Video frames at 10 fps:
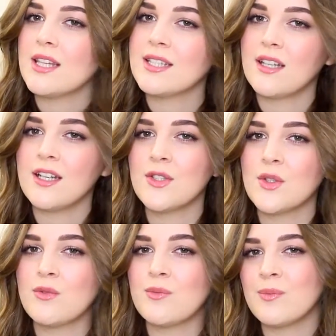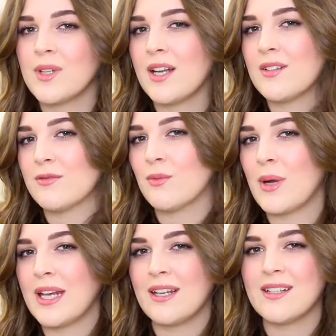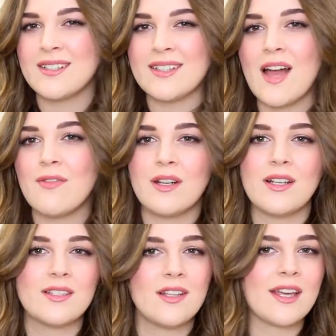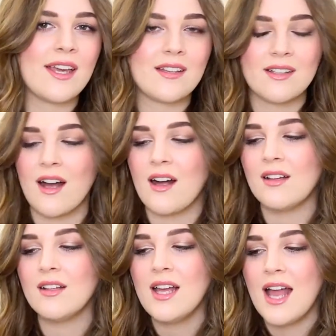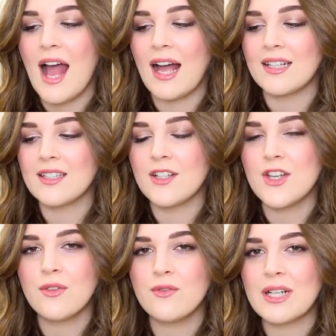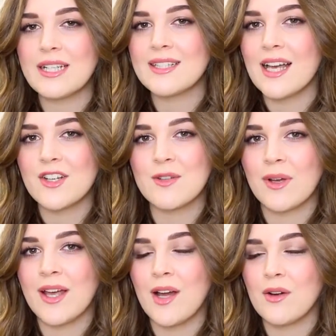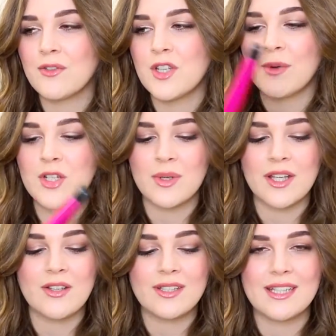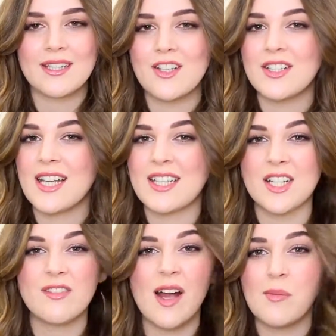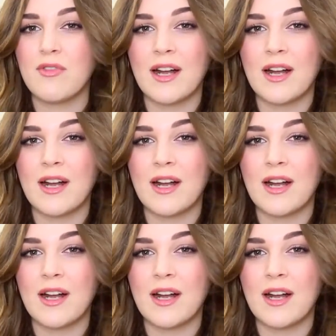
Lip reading: this nice sort of kind of weightless, effortless looking curl, and I don't really section my hair off too much when I use this. I just tend to grab